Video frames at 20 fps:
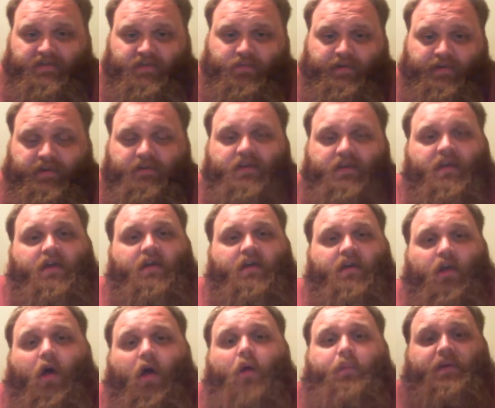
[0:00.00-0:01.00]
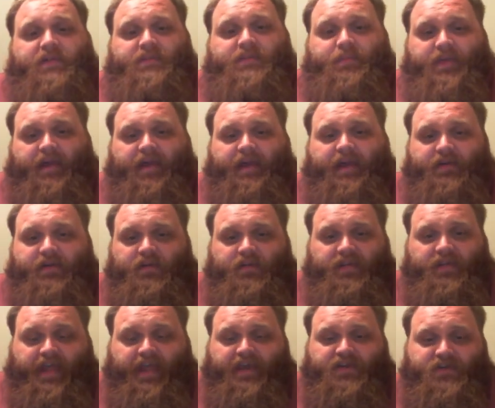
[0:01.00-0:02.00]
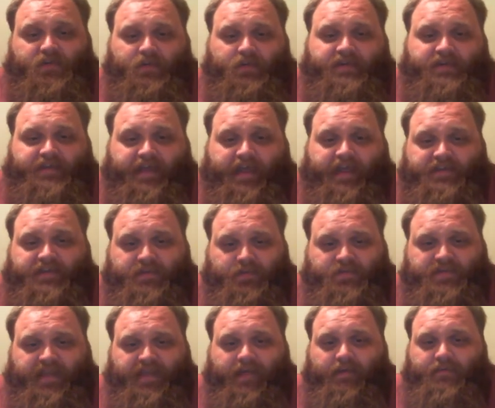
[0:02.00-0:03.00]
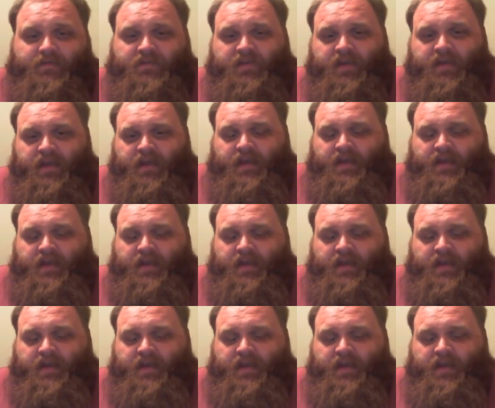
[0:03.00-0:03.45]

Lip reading: the real culprits behind the actual attacks themselves.